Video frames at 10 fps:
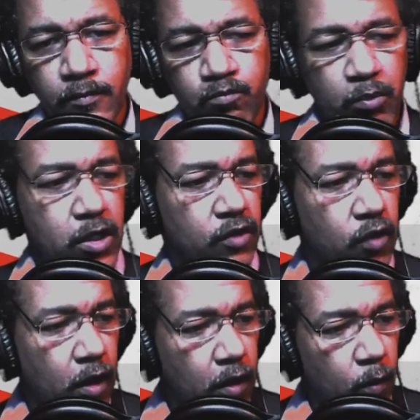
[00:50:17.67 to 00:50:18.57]
Because
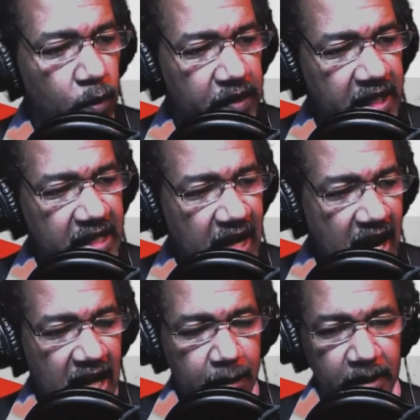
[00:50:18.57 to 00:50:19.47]
when the
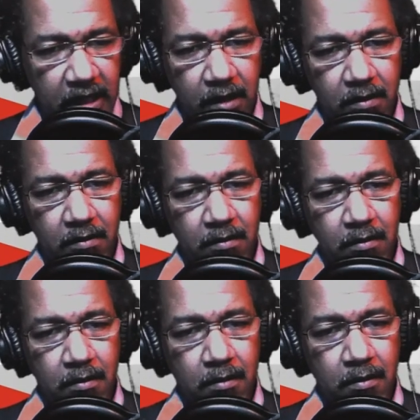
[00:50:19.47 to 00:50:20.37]
economy
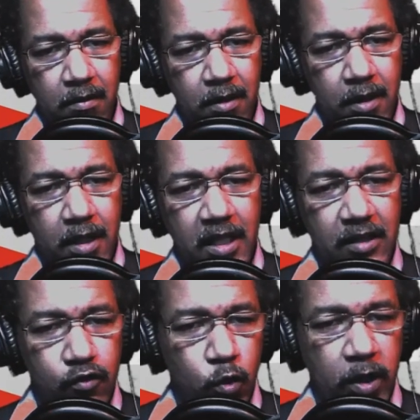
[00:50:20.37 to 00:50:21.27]
is
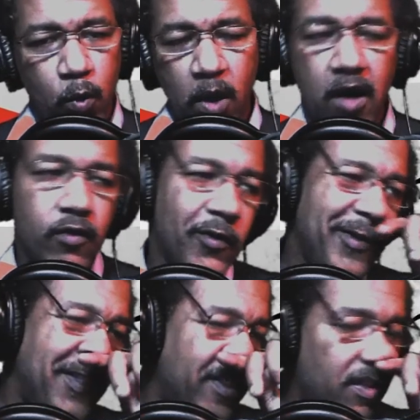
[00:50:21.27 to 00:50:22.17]
doing well,
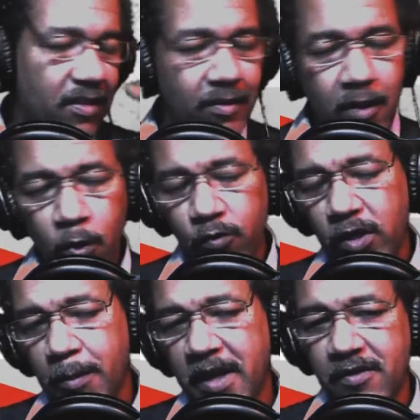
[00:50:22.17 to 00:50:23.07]
no one really
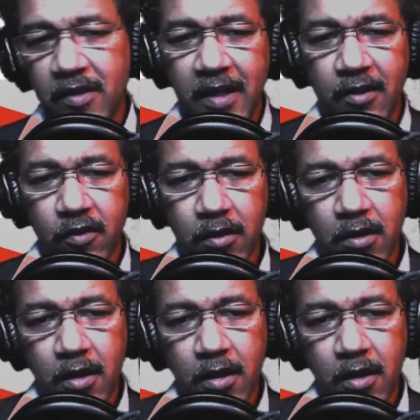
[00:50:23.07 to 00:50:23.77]
pays attention.